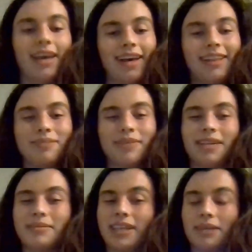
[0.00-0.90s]
Hello, my name
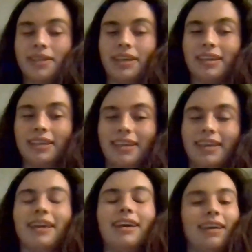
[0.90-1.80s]
is Gabrielle Healy,
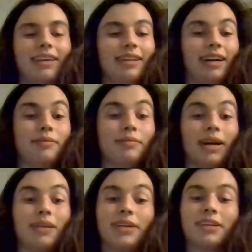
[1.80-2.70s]
and I'm a
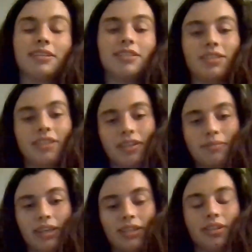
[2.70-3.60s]
biomedical engineering
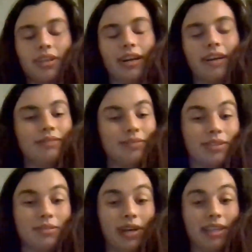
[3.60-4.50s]
major at Worcester
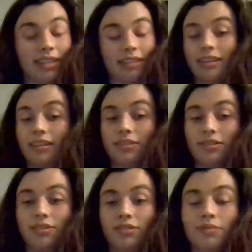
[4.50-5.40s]
Polytechnic
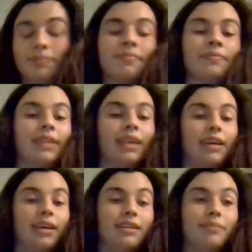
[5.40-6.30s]
Institute,
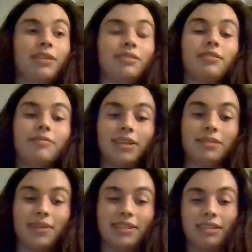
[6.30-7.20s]
and I'm also the vice
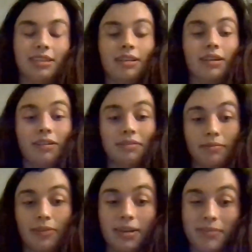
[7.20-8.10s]
president of the
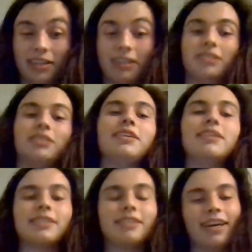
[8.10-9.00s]
Biomedical Engineering
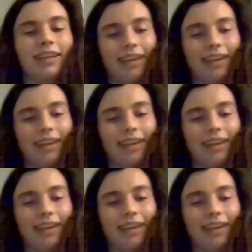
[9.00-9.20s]
Society at our